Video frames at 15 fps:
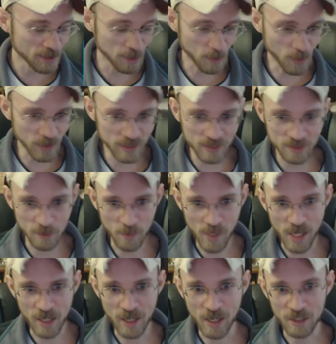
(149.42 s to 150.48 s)
the prince is a
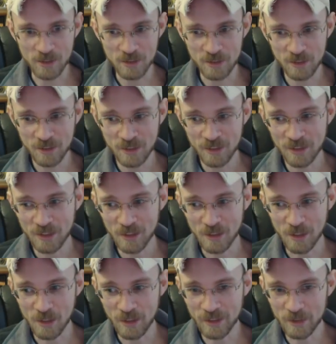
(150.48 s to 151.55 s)
badass.
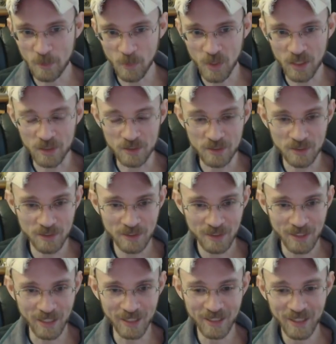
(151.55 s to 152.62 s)
He's a beast.
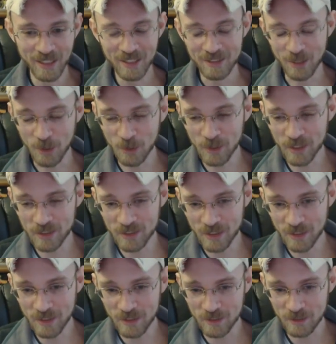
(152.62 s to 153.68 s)
Not only is
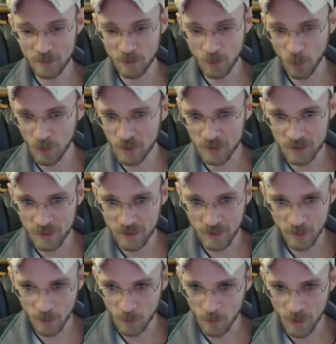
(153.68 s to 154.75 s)
he
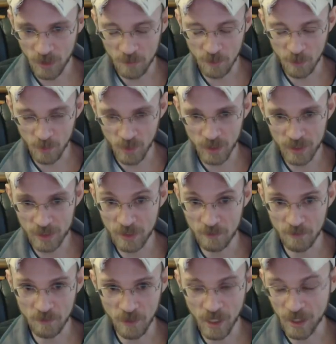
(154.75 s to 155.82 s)
royalty or whatever, but he
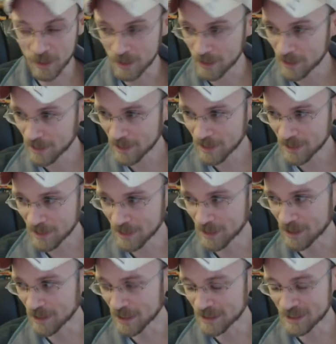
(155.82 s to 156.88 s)
can fight.
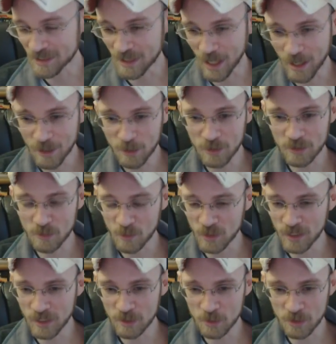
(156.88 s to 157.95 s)
His style is
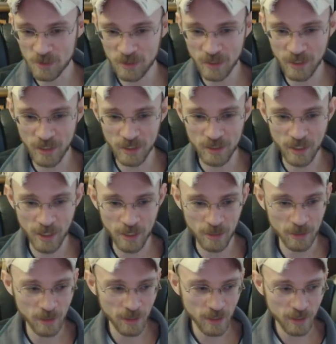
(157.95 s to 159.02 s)
really interesting in
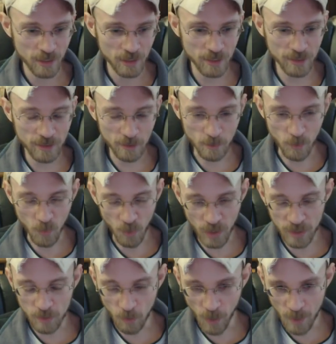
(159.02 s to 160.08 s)
that he can
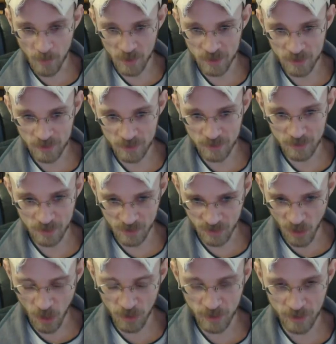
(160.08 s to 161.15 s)
break weapons,
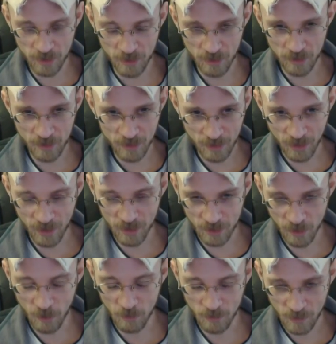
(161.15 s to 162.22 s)
solid, like,